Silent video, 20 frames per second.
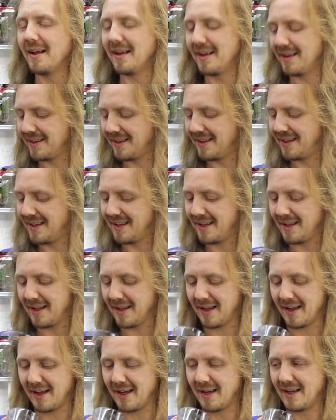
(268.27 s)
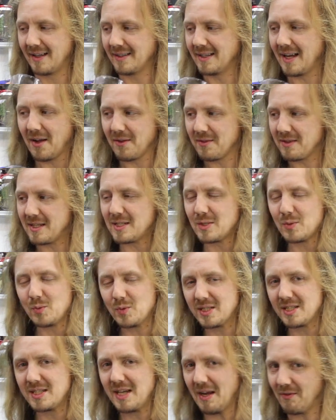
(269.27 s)
Uh, yeah. Now, this
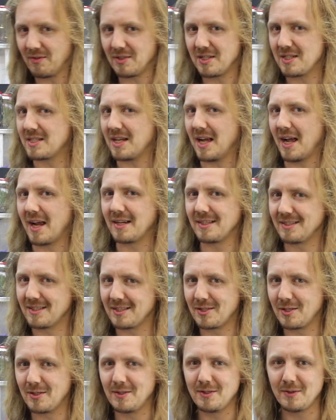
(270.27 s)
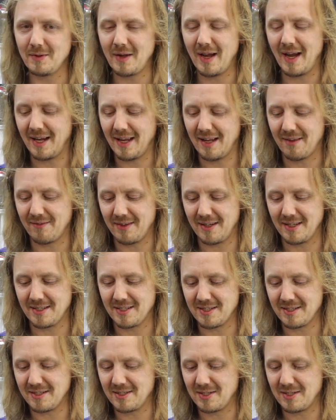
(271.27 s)
was never designed to do any of this,